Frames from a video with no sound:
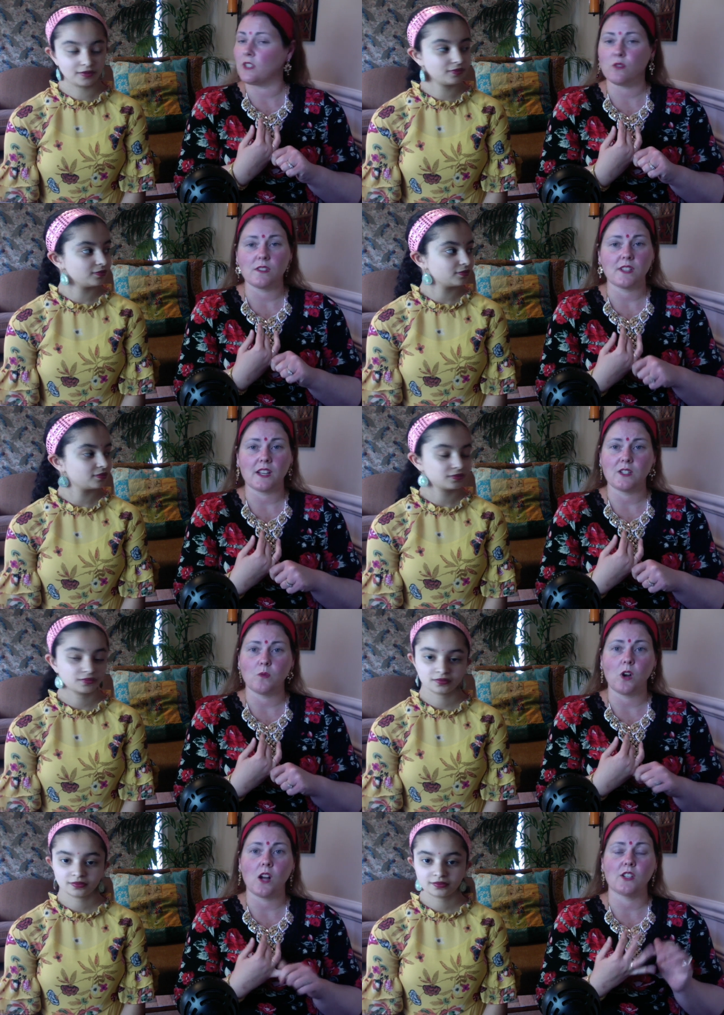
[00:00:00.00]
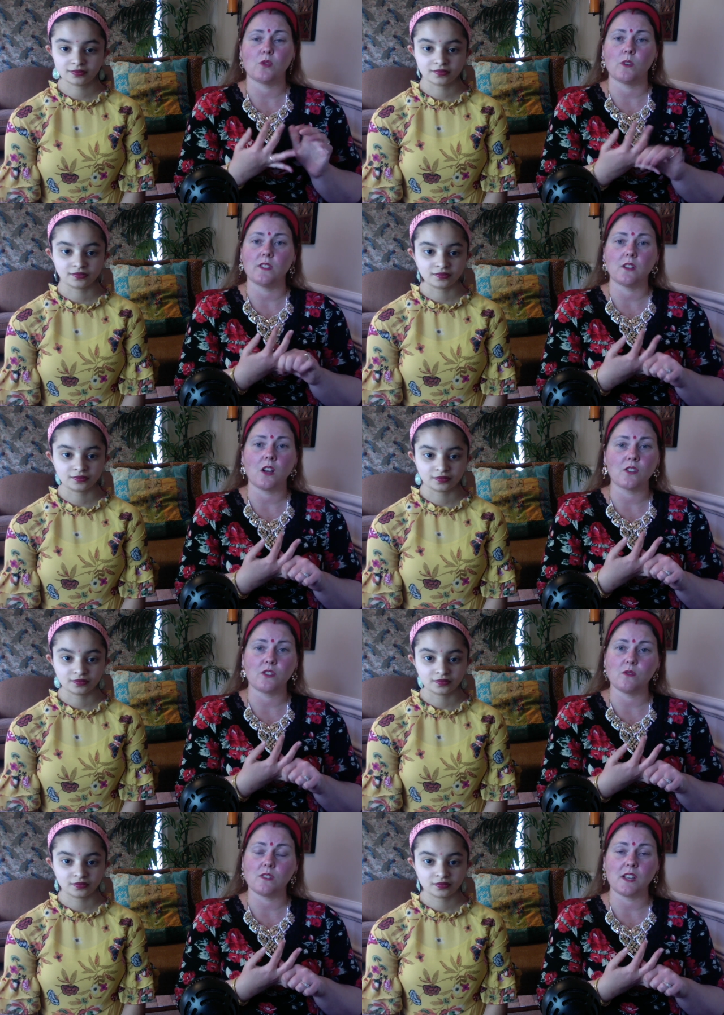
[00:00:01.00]
Speaker 1: you decide to watch, what songs you
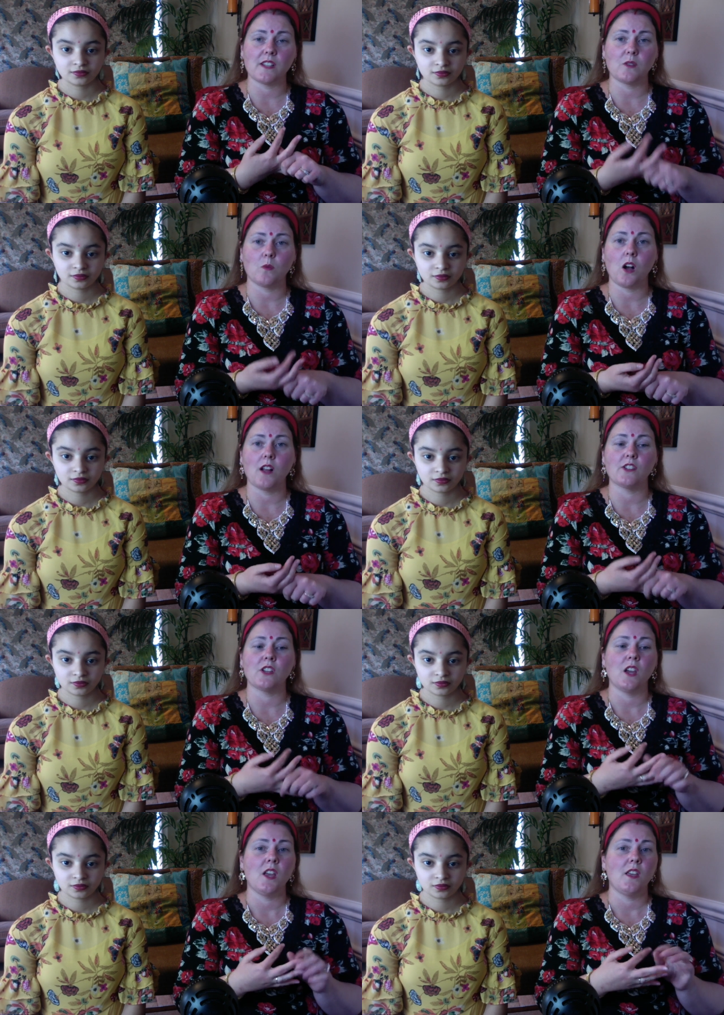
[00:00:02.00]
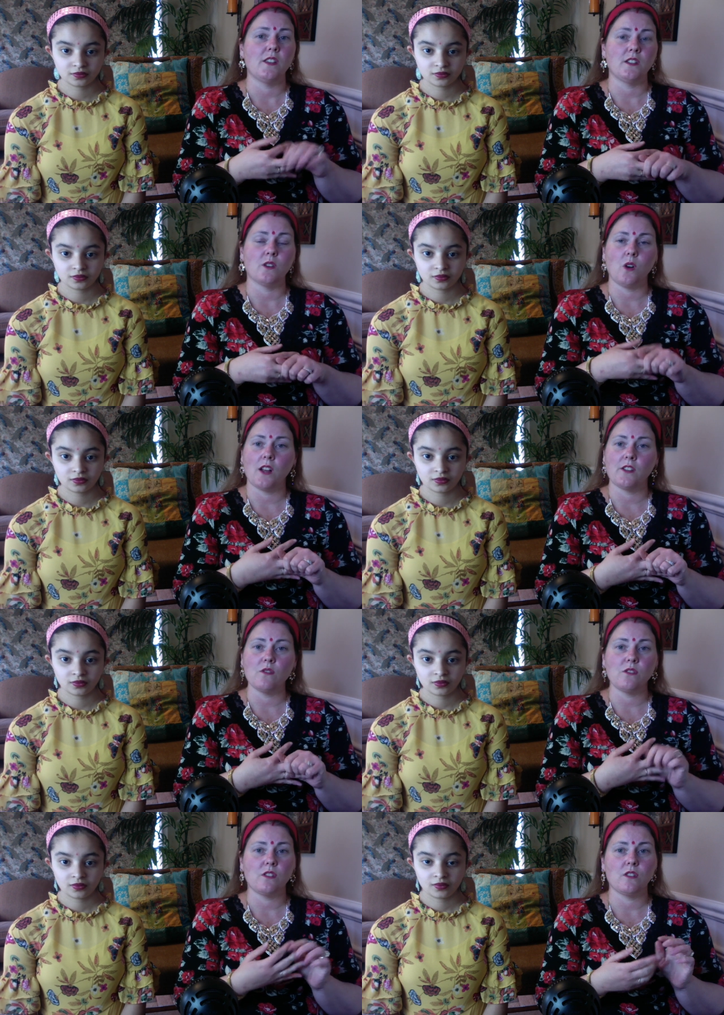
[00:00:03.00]
decide to watch, you know, on
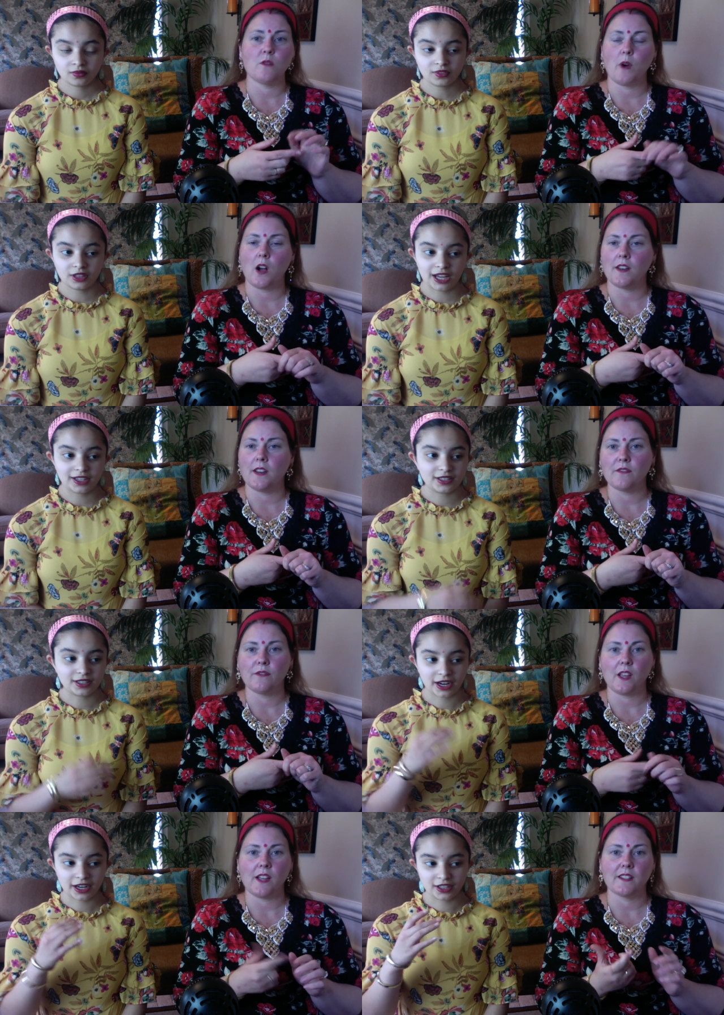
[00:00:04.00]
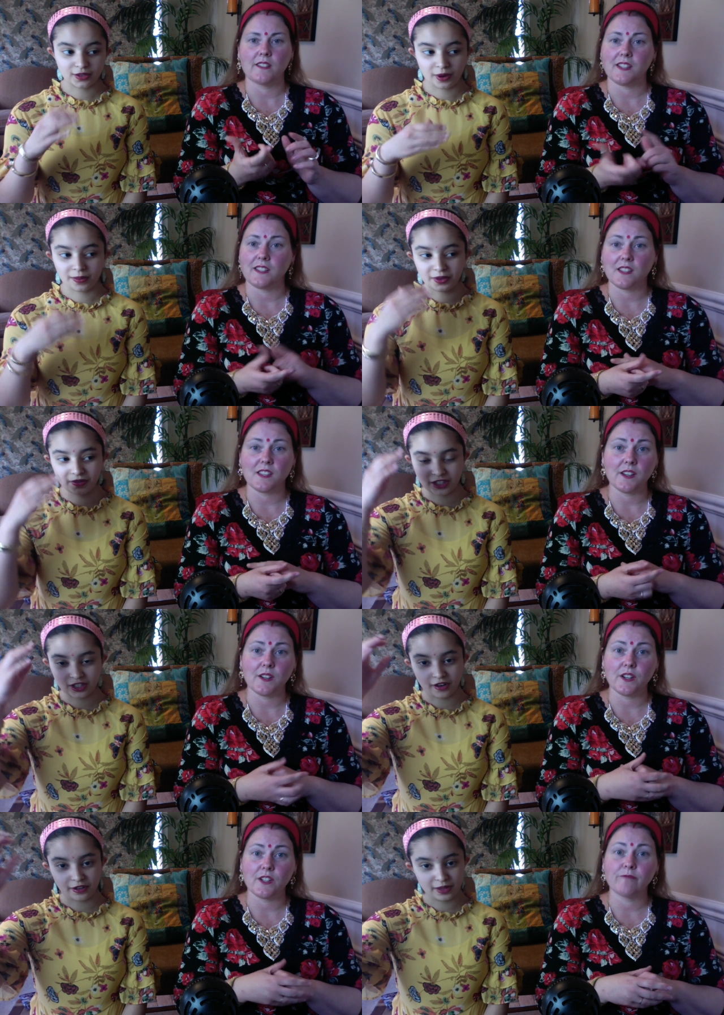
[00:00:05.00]
YouTube, on that Netflix, in the
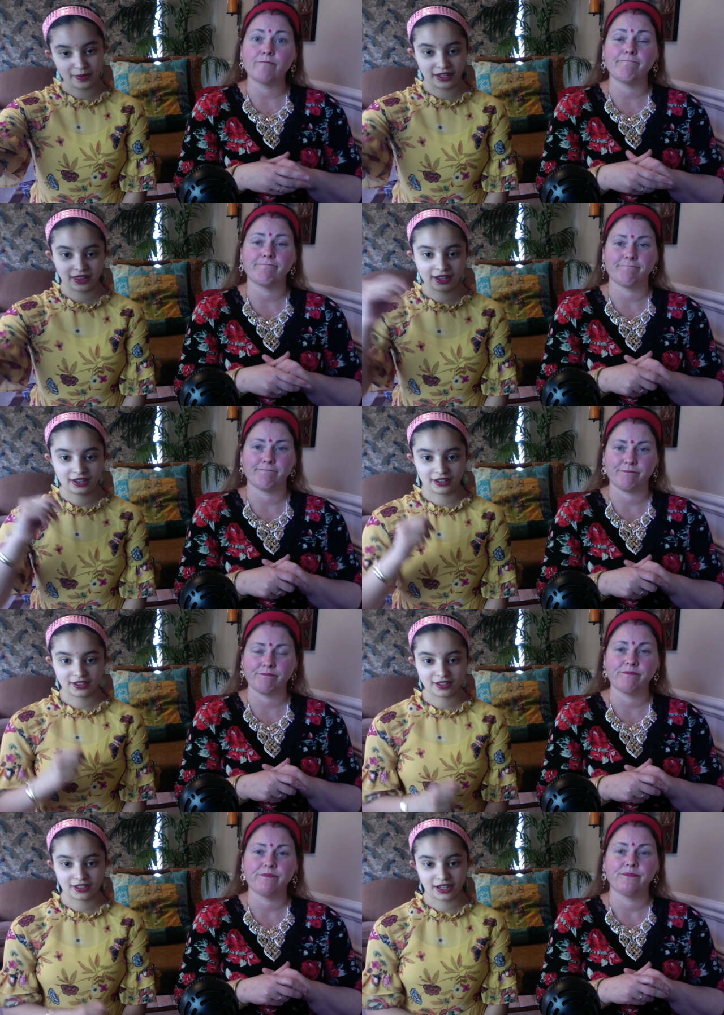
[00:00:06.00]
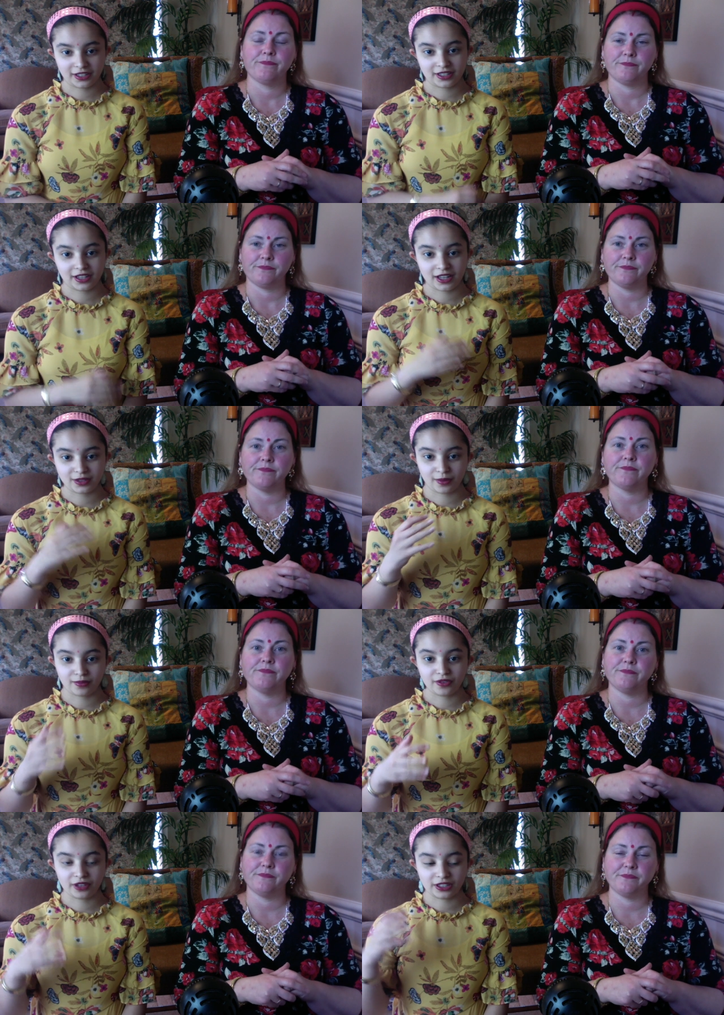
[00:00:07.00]
theater, in the
Speaker 2: big theaters. That decides mm-hmm. what
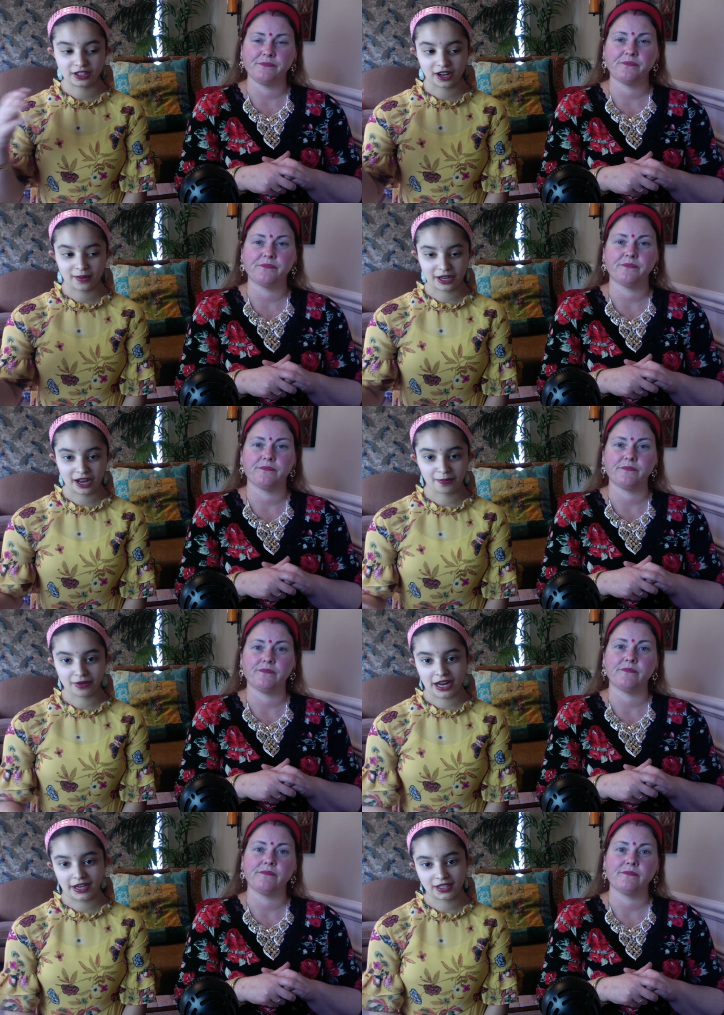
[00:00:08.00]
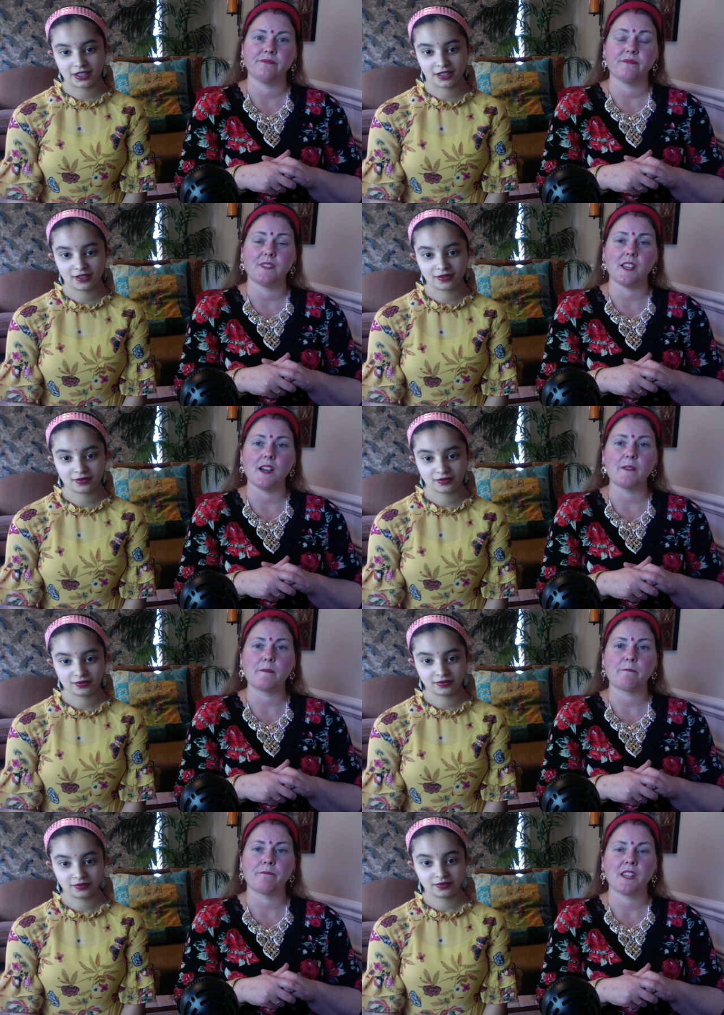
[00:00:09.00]
movies are coming up next.
Speaker 1: Yep.
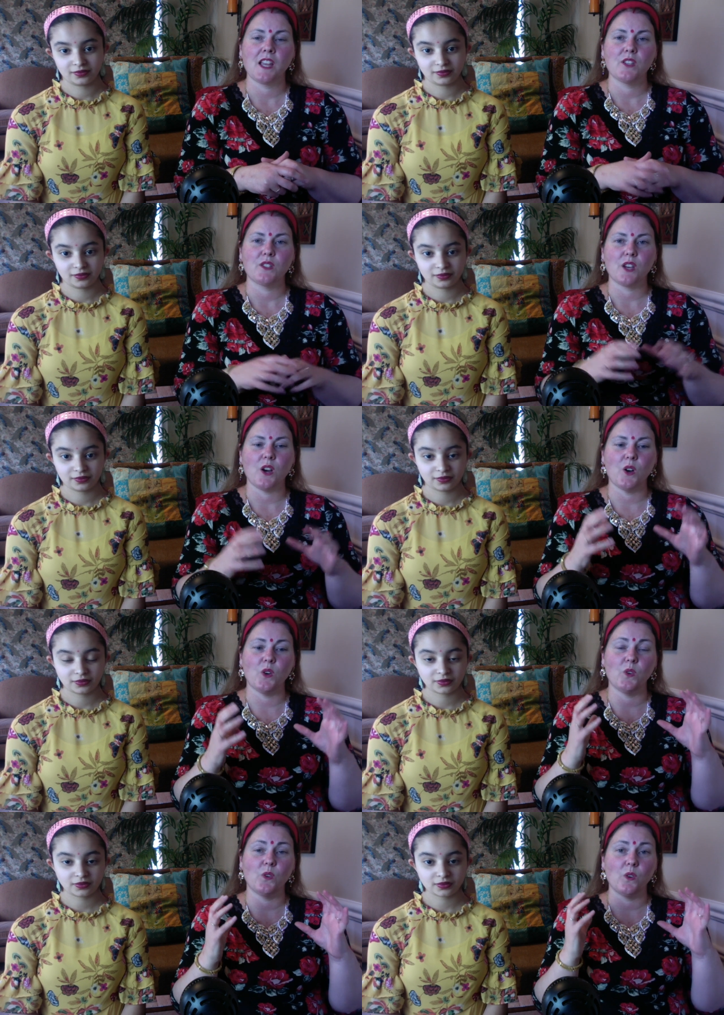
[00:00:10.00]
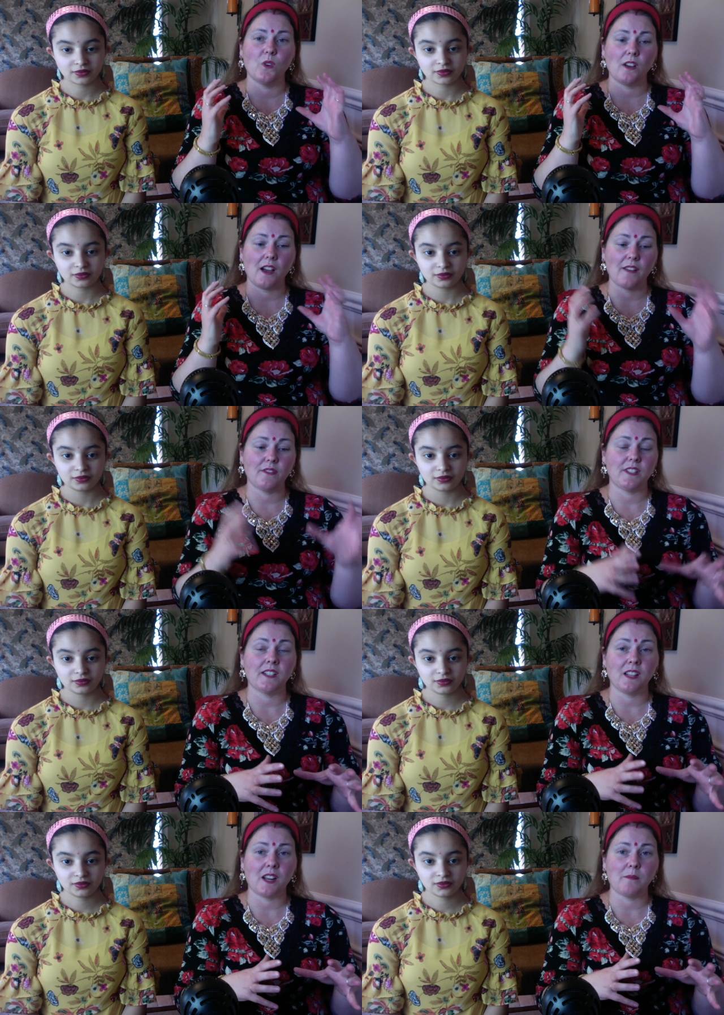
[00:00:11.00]
So I've seen a lot of